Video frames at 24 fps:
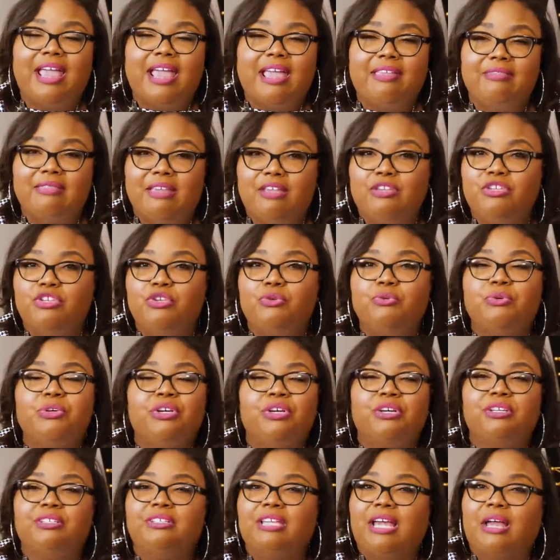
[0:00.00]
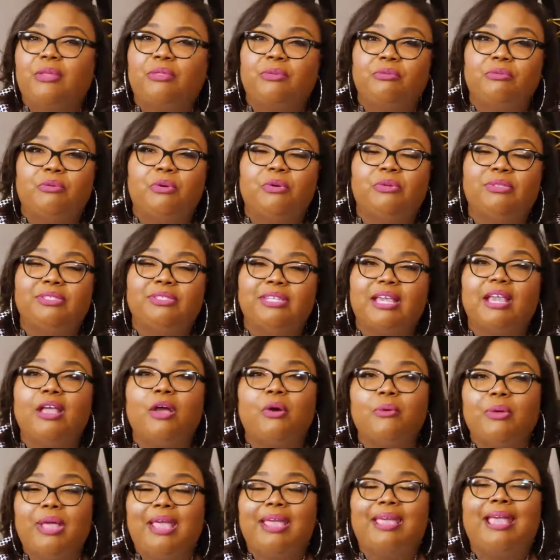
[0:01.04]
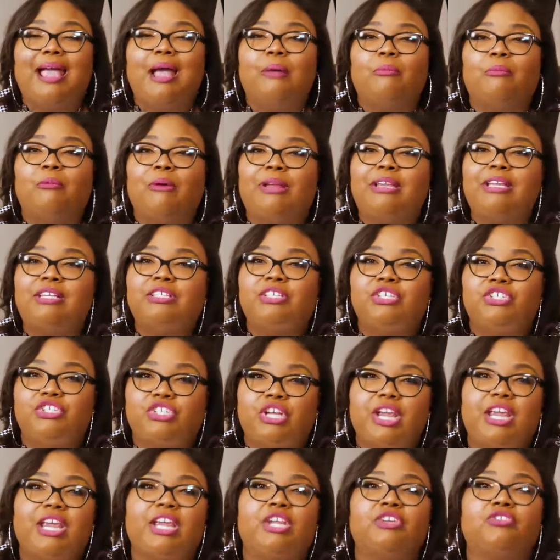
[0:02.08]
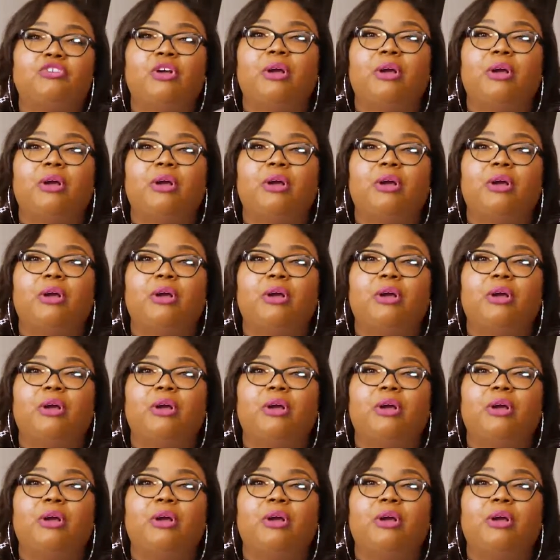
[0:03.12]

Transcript: and then you could down the road say, okay, I'm ready to change.